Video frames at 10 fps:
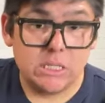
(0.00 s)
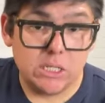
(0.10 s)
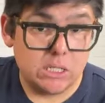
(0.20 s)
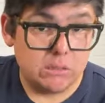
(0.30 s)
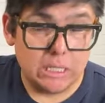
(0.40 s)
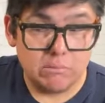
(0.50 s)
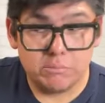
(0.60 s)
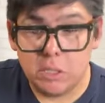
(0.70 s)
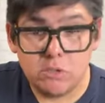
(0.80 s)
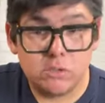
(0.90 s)
Let me tell y'all,
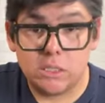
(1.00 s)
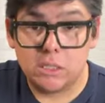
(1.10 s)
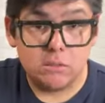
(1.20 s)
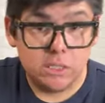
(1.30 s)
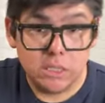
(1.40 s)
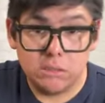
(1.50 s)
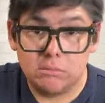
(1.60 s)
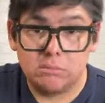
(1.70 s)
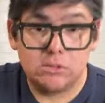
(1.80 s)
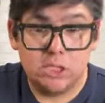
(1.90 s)
that post with the glue
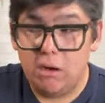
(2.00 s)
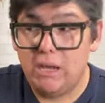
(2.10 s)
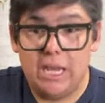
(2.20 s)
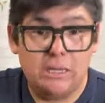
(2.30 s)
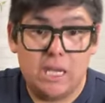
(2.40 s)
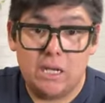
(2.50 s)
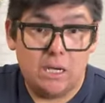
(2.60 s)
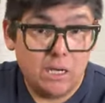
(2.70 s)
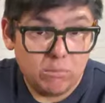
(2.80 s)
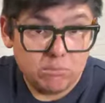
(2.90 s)
gun, y'all ate
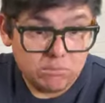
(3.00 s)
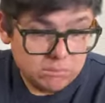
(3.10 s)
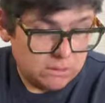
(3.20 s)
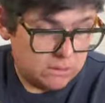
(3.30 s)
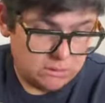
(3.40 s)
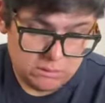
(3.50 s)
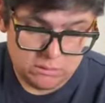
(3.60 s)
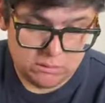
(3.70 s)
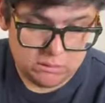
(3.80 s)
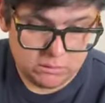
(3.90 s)
that up.
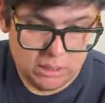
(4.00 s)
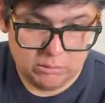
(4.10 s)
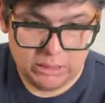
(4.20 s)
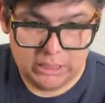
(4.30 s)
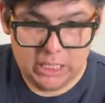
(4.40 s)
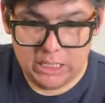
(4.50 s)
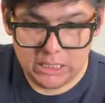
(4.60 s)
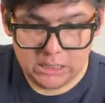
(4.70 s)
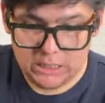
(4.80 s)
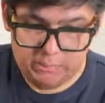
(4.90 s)
I'm like,
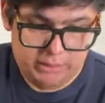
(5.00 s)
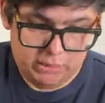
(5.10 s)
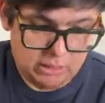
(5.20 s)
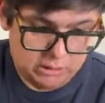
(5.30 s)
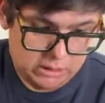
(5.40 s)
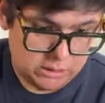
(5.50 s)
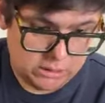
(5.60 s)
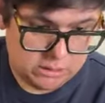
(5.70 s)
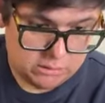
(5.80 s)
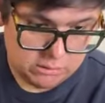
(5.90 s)
I have to get better at
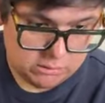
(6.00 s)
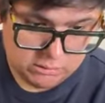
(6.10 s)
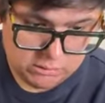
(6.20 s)
this.